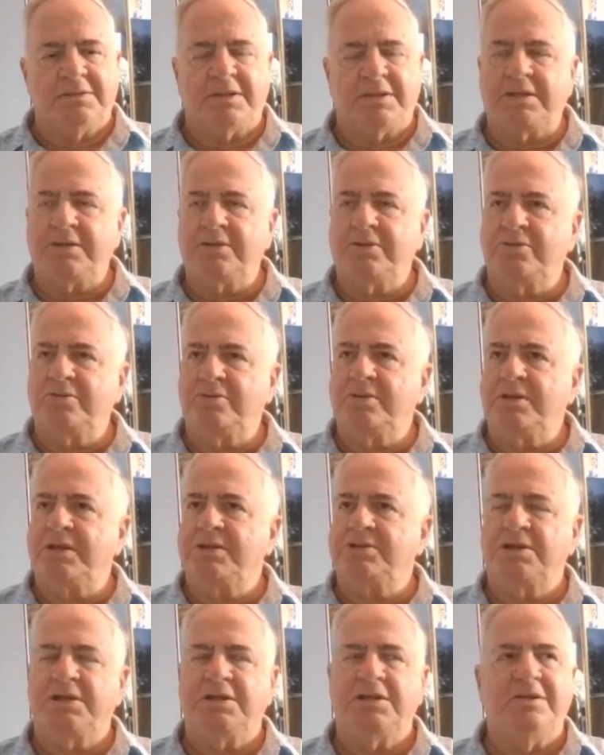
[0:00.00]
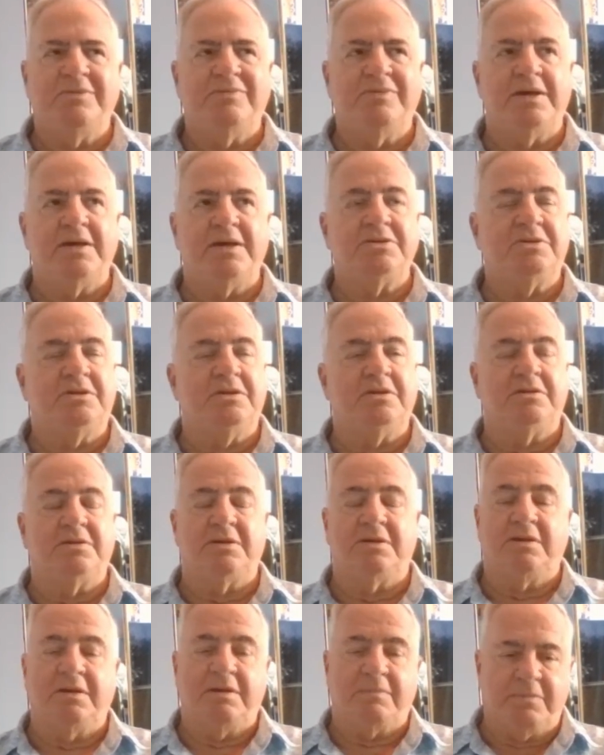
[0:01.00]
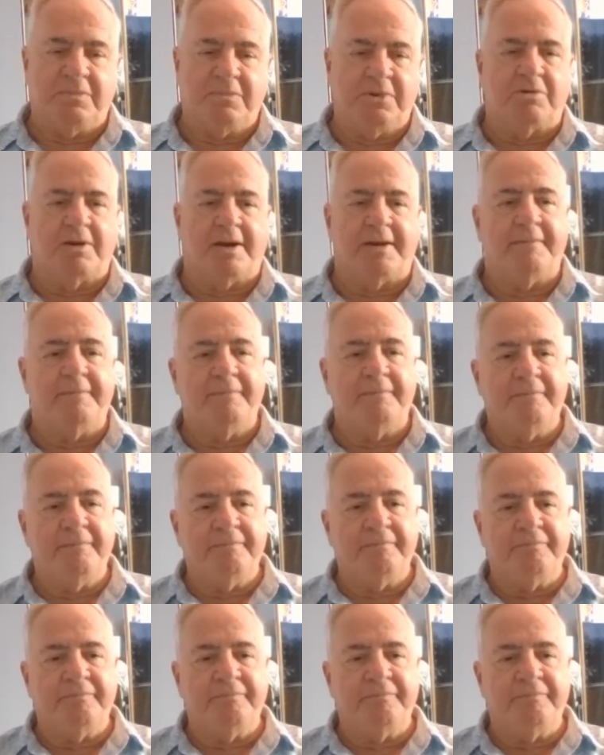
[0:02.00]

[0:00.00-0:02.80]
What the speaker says: Instead of doing like J.D. Vance did, say, yep, you're right.